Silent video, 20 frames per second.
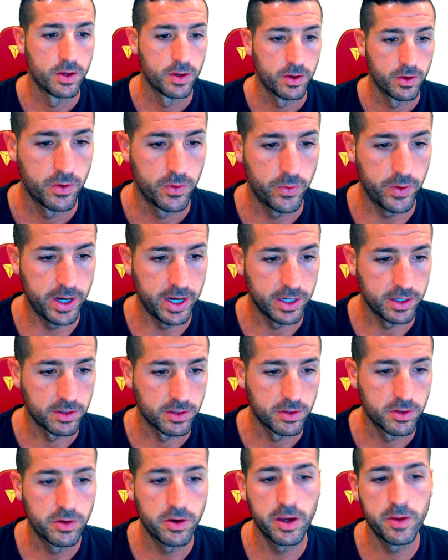Right,
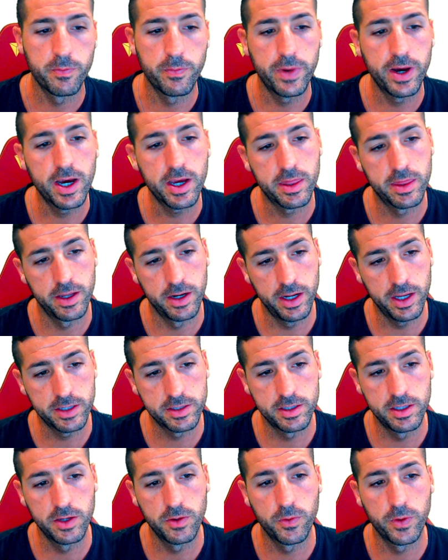going back, the
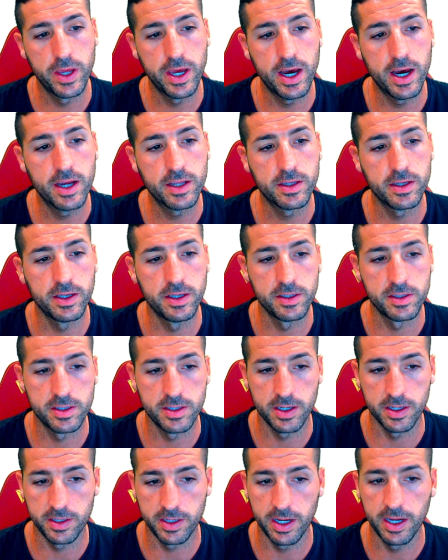next thing we add is
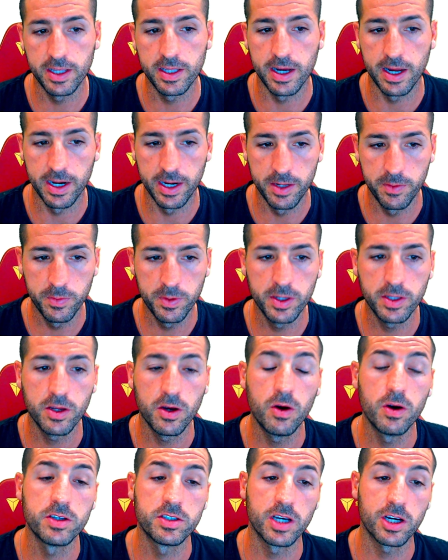the data limit.
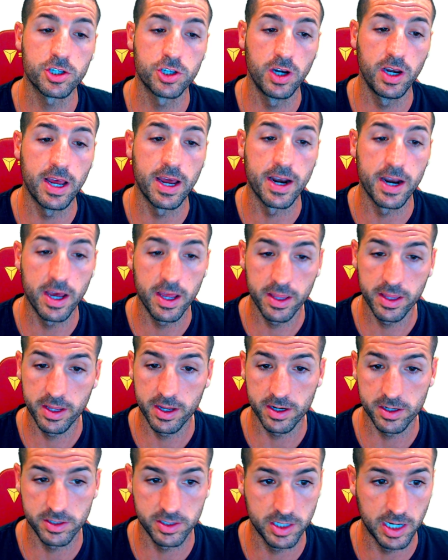Oh, it's actually
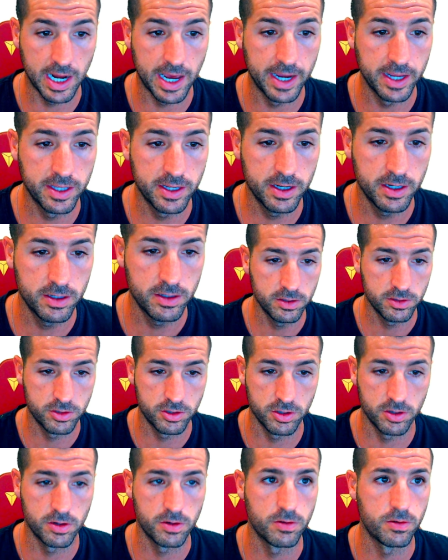another slider.
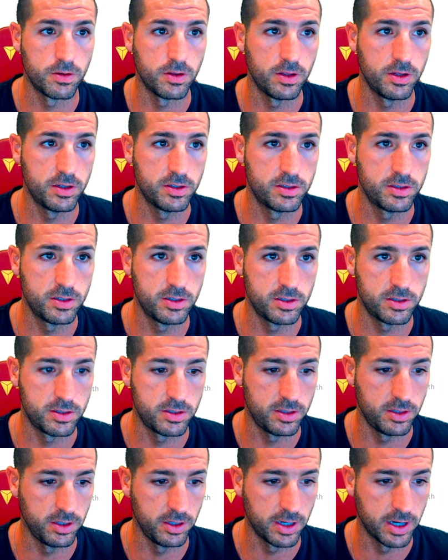So this
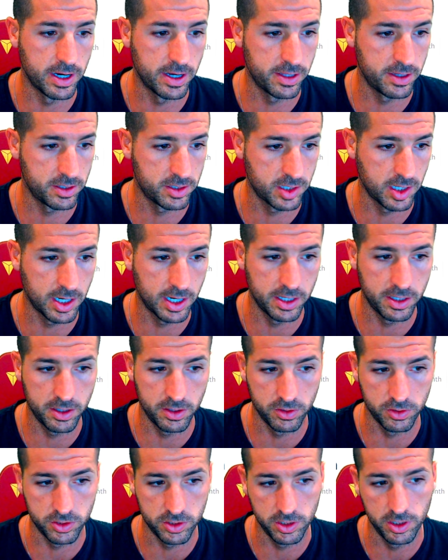is the other slider
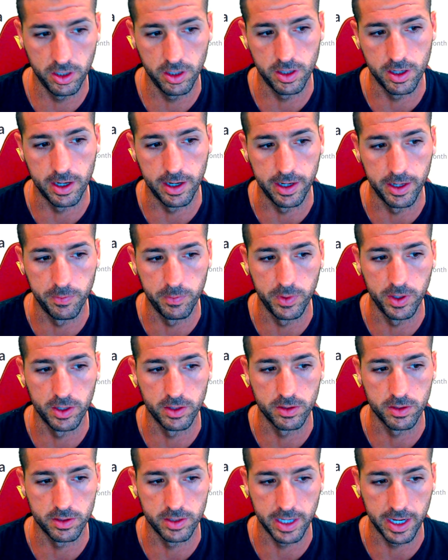you see, the
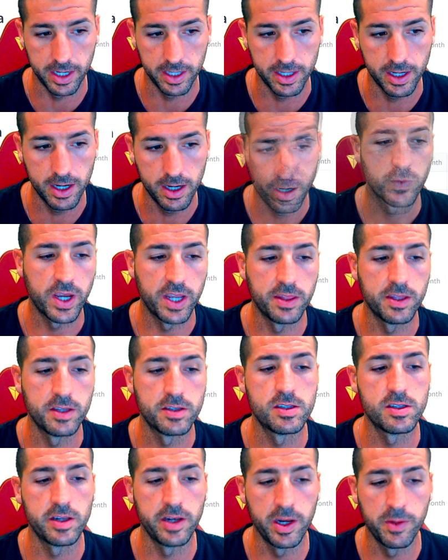limit data, and
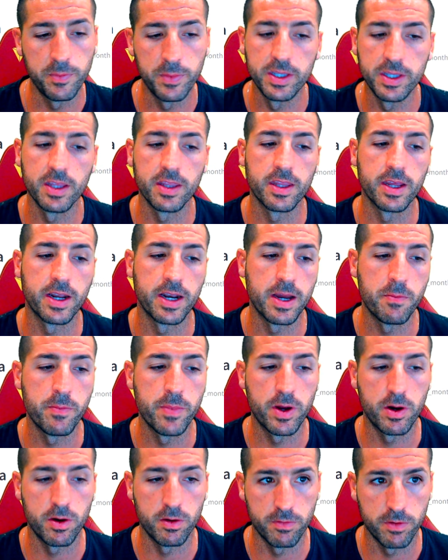this is limiting the
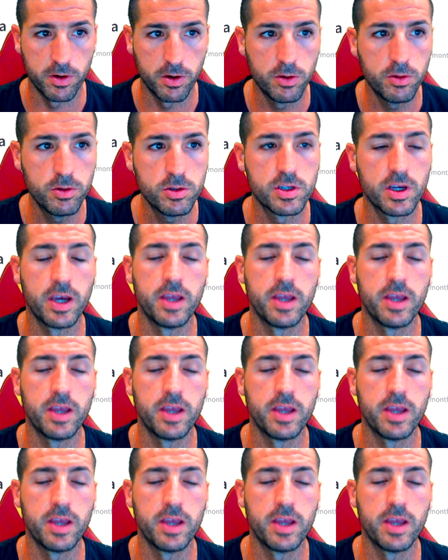number of rows.